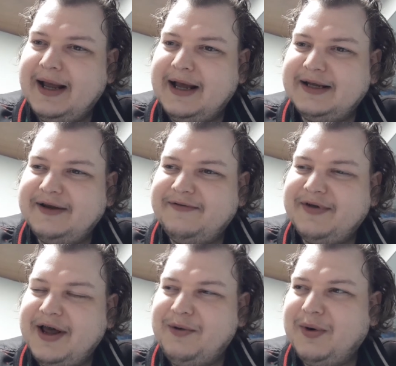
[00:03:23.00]
as if
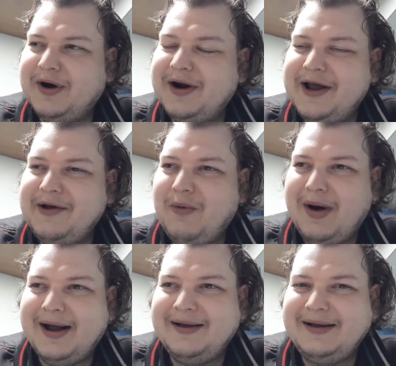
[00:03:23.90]
they were a
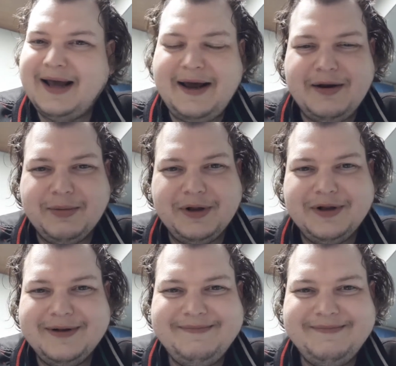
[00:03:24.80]
wild animal.